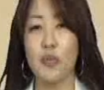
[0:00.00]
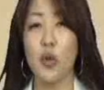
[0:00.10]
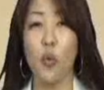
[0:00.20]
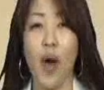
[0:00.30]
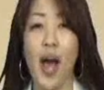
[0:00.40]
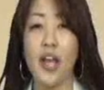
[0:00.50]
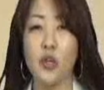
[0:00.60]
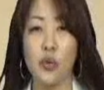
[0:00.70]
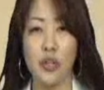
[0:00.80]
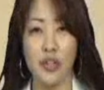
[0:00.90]
me why
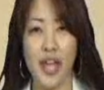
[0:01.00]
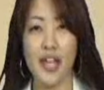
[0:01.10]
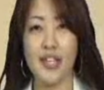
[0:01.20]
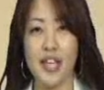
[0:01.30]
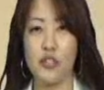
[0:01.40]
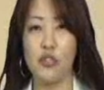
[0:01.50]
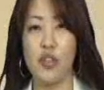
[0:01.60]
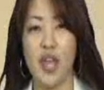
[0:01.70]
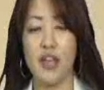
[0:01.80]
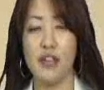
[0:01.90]
you were late
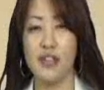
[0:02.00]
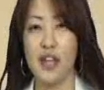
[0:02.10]
yesterday.